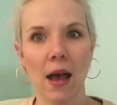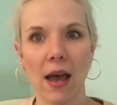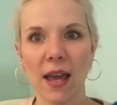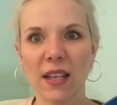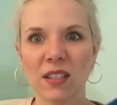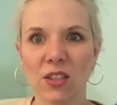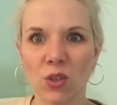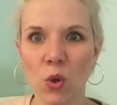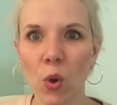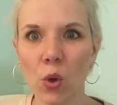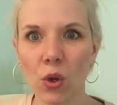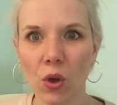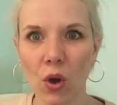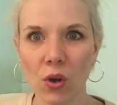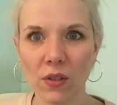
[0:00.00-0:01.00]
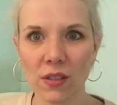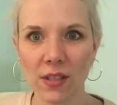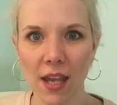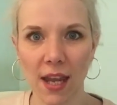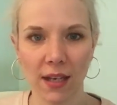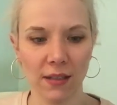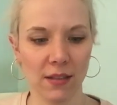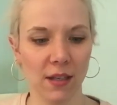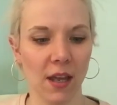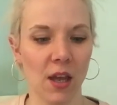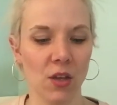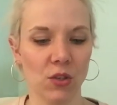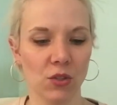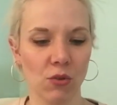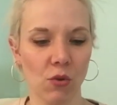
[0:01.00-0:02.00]
It's a total godsend.
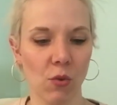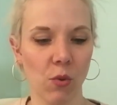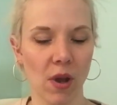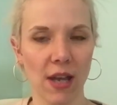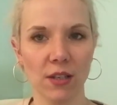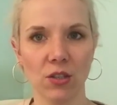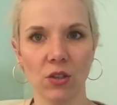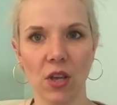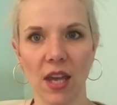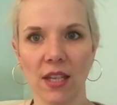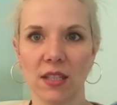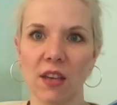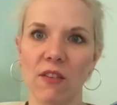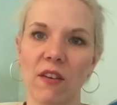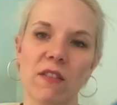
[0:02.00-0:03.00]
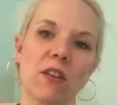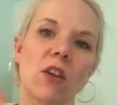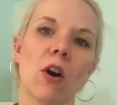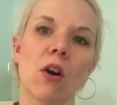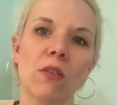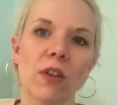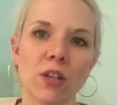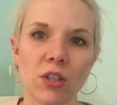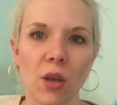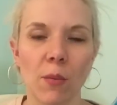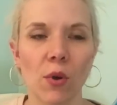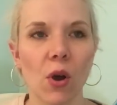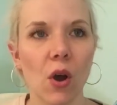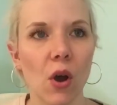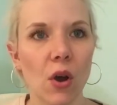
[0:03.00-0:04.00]
So what I do is if I feel a hot flush
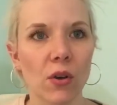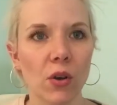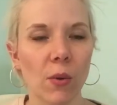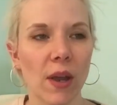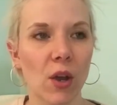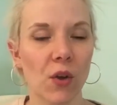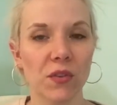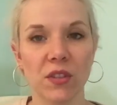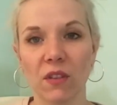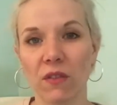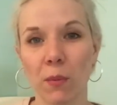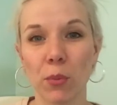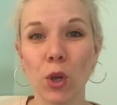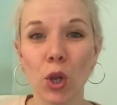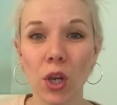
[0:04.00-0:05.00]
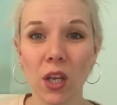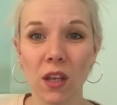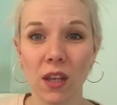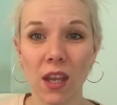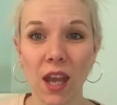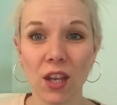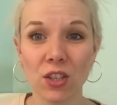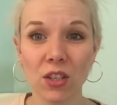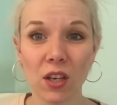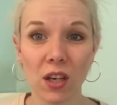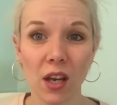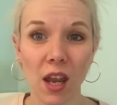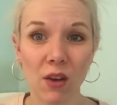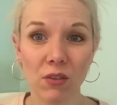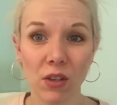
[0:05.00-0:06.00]
coming on, quite often if I'm cooking in the kitchen and
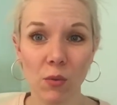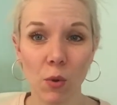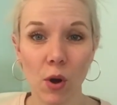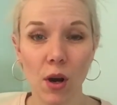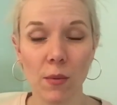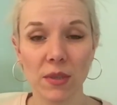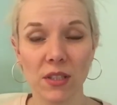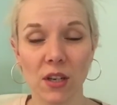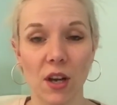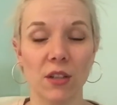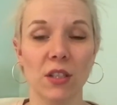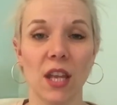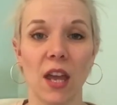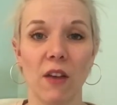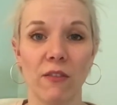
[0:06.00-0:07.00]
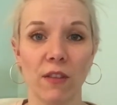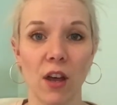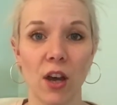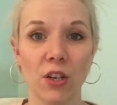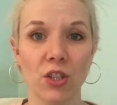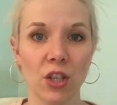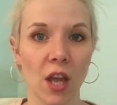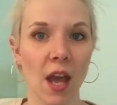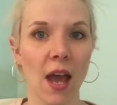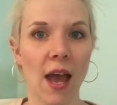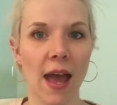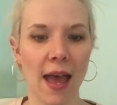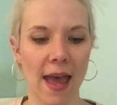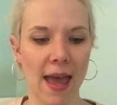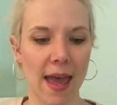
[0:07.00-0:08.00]
I get really warm, I start to get a flush,
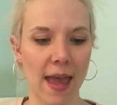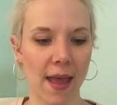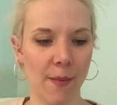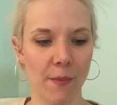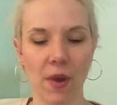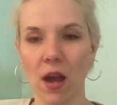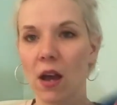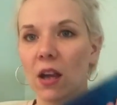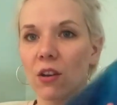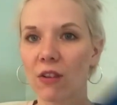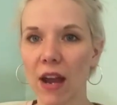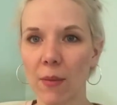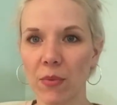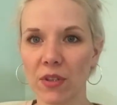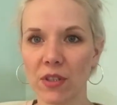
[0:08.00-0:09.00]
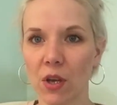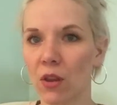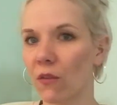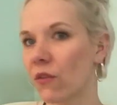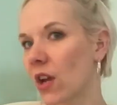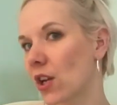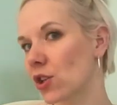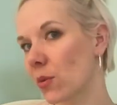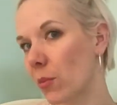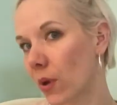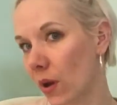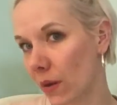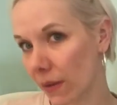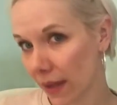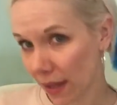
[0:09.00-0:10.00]
grab this out the fridge, I
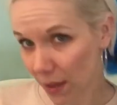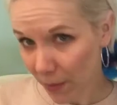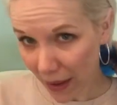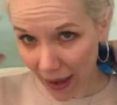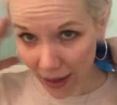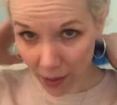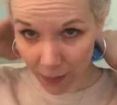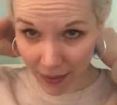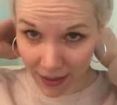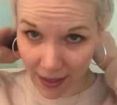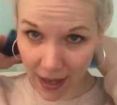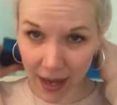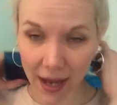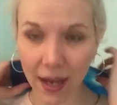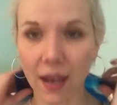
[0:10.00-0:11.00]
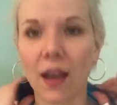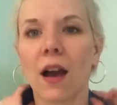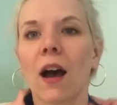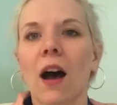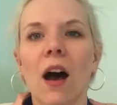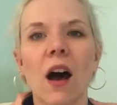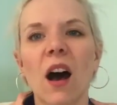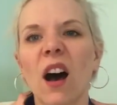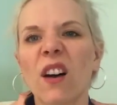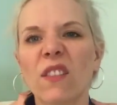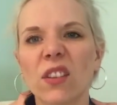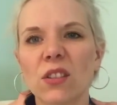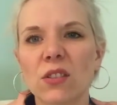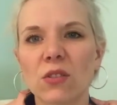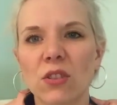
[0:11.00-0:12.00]
put it on like the back of my neck. Ah, it
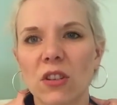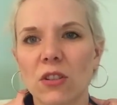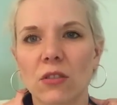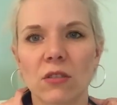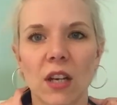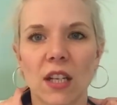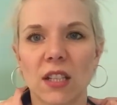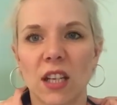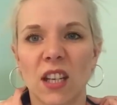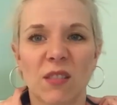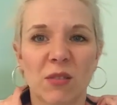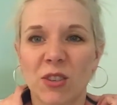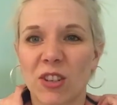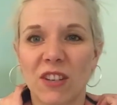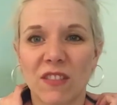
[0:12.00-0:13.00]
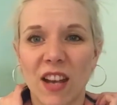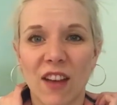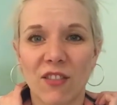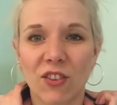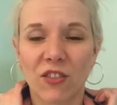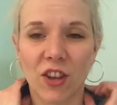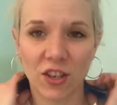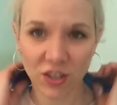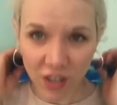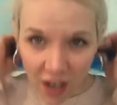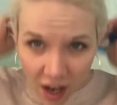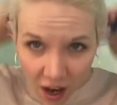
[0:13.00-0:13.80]
feels so good already, I'm not even having a flush.